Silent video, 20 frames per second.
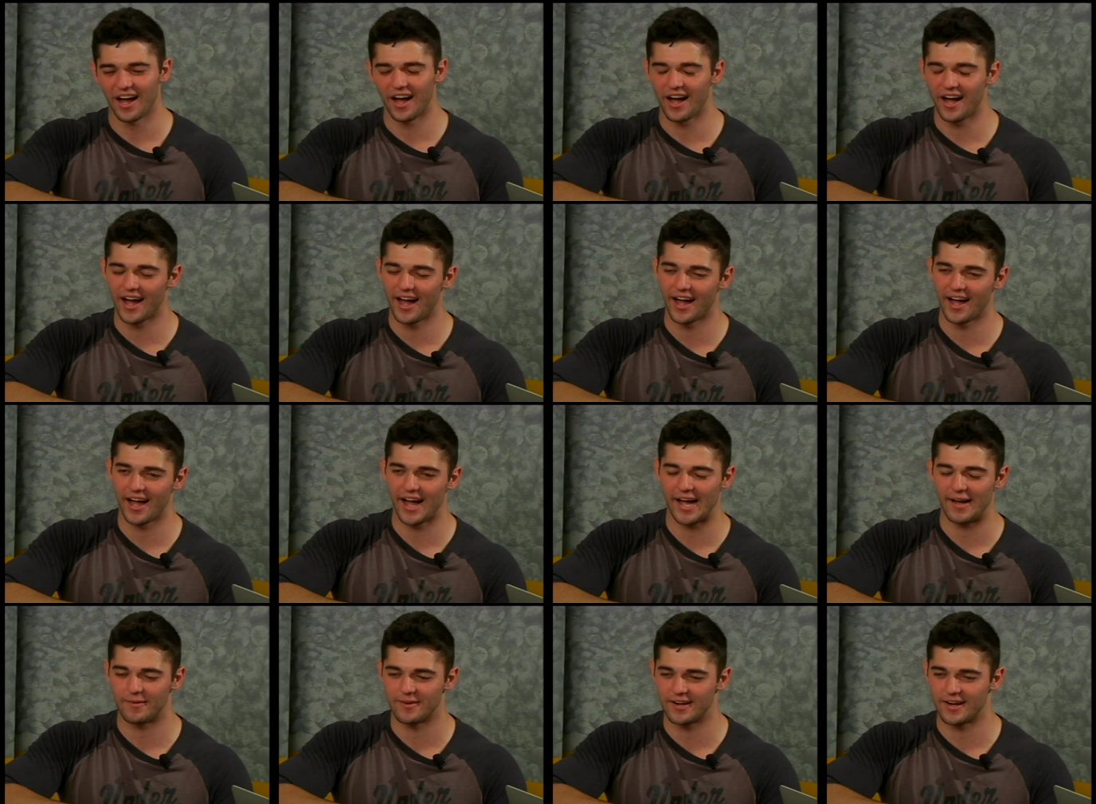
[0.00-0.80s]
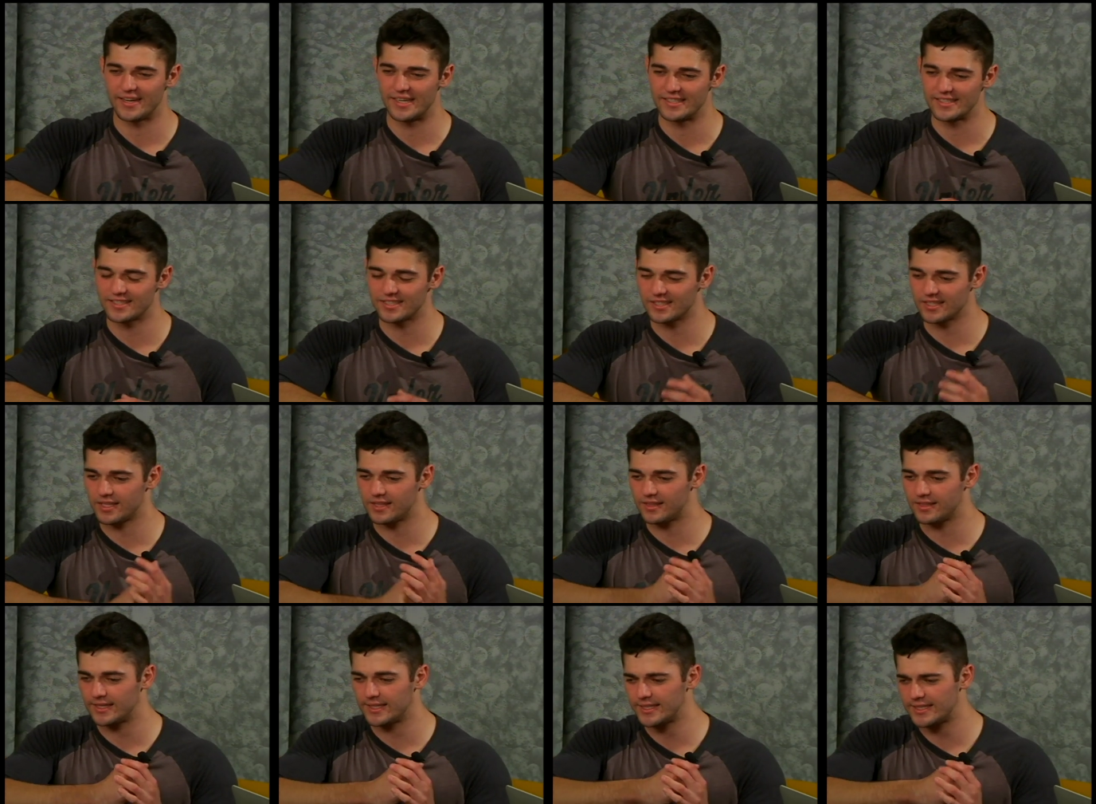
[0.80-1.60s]
Uh, I would honestly
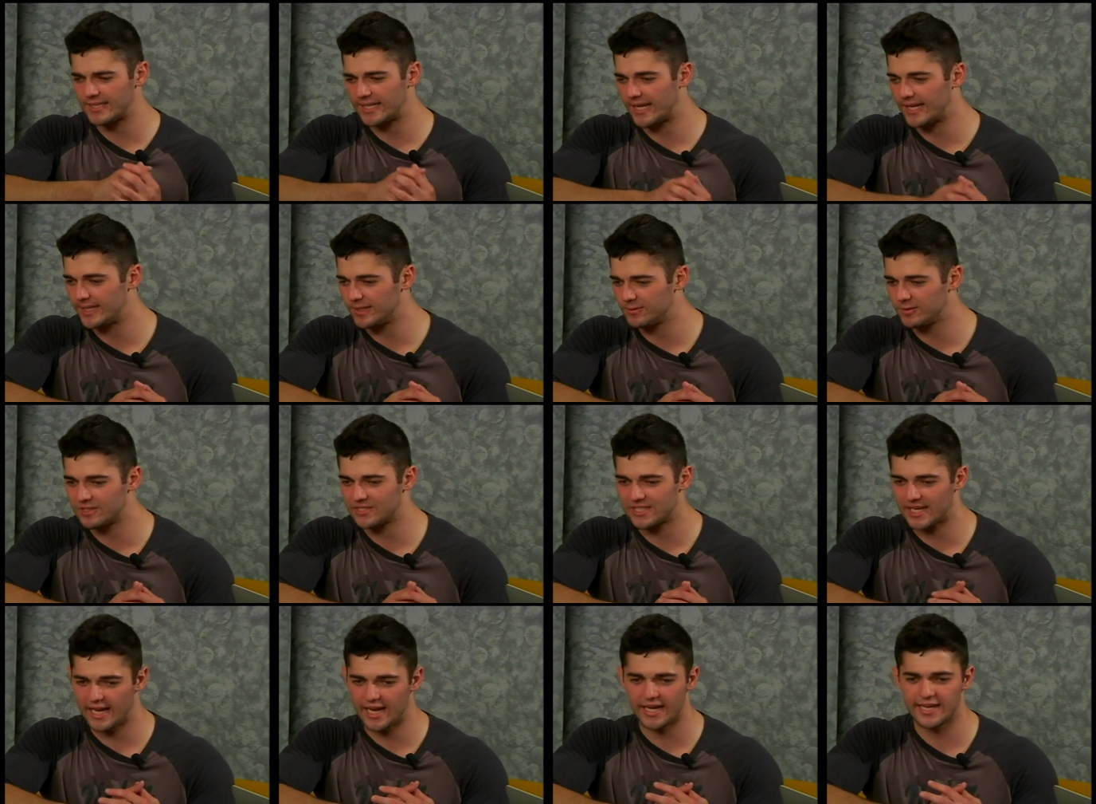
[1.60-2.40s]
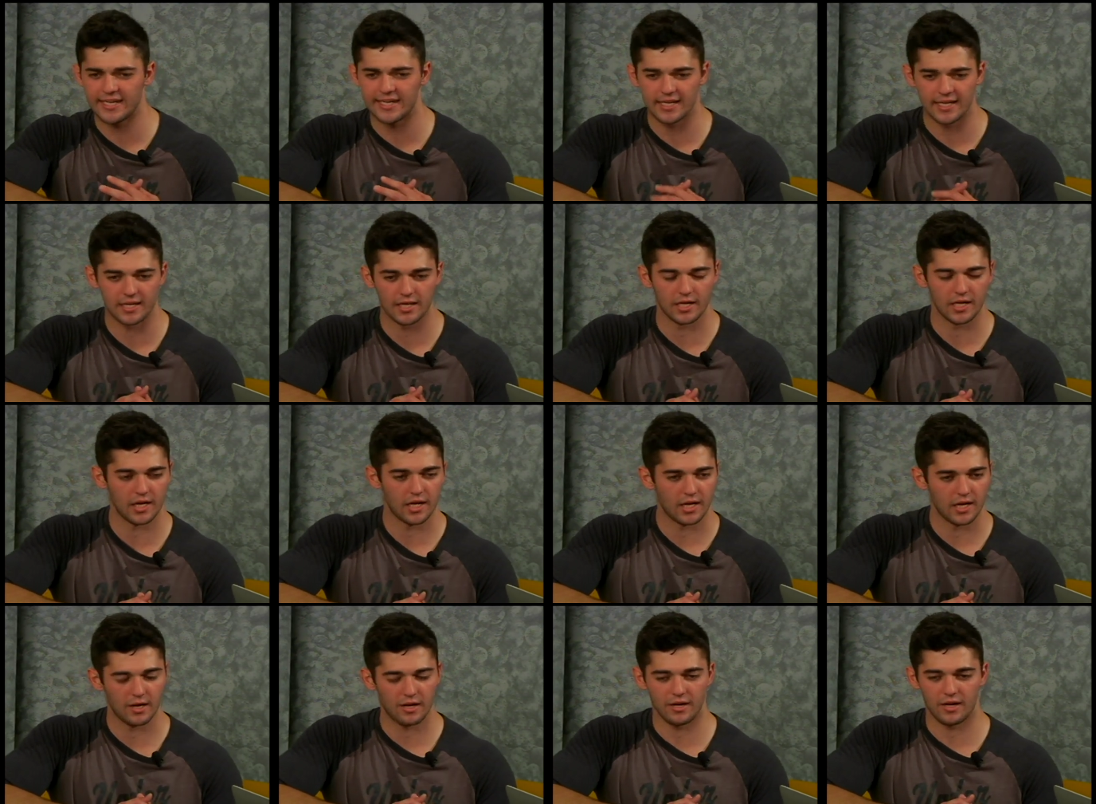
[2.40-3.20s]
think that it would take
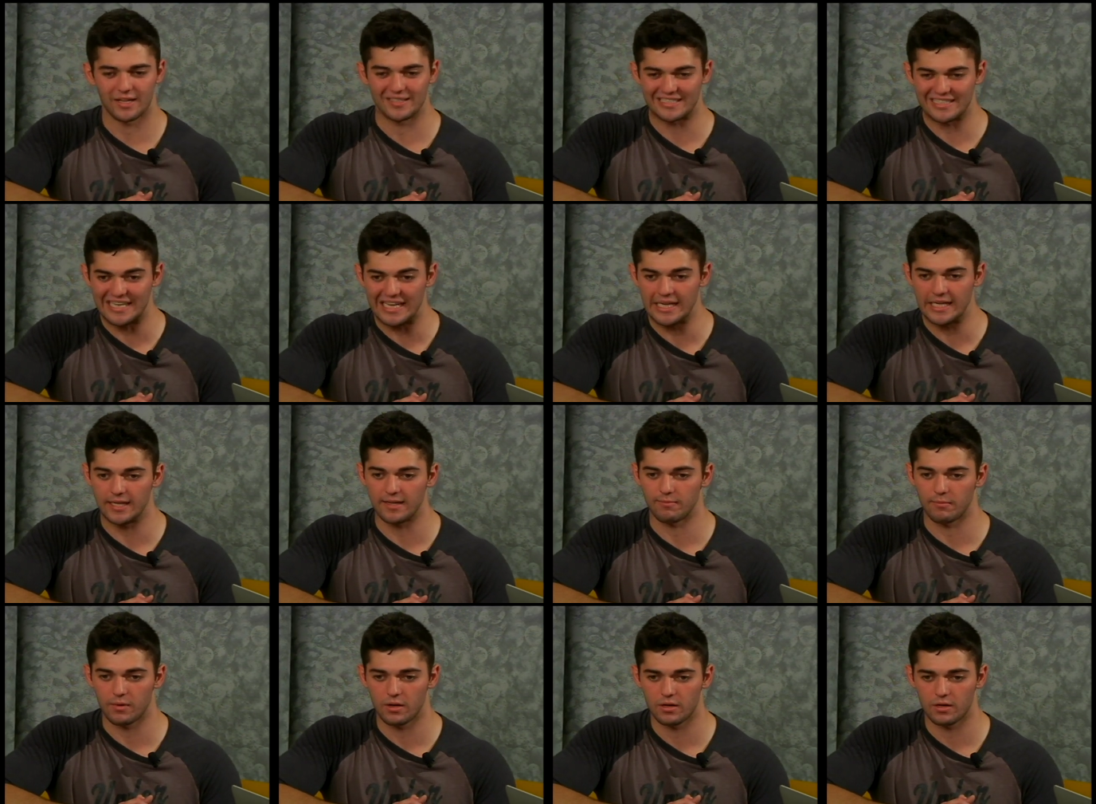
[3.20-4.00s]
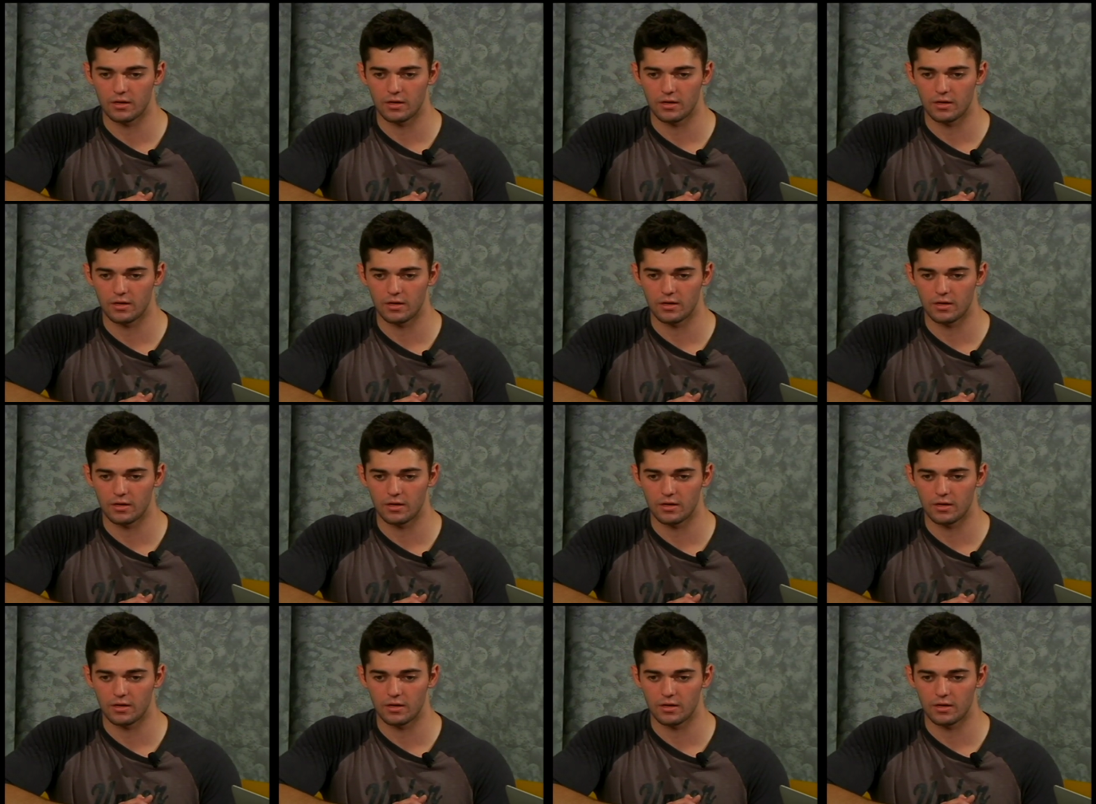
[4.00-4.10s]
a team,